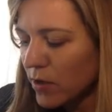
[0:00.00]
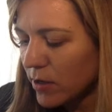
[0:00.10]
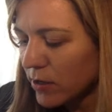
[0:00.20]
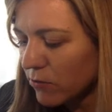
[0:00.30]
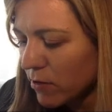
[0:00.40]

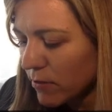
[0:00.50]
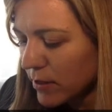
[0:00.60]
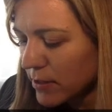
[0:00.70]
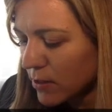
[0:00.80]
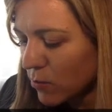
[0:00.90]
I can rewrite
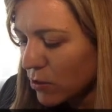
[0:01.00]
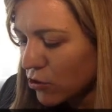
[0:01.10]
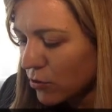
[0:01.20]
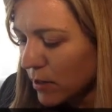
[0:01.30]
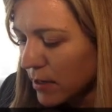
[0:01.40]
this
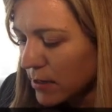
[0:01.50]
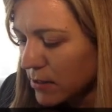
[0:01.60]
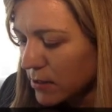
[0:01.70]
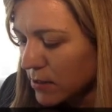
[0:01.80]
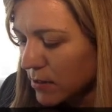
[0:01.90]
equation
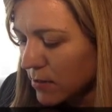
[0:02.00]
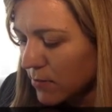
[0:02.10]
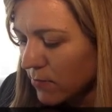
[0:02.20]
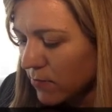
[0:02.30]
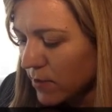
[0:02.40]
as
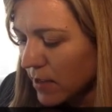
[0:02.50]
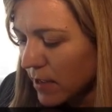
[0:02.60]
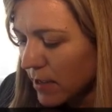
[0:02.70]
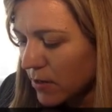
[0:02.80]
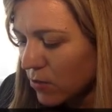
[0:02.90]

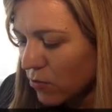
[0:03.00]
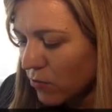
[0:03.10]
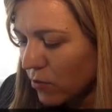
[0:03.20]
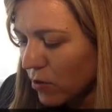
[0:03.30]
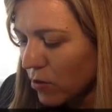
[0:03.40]
Vn
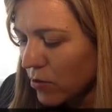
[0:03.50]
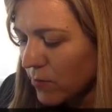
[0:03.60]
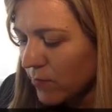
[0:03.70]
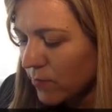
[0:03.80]
over R,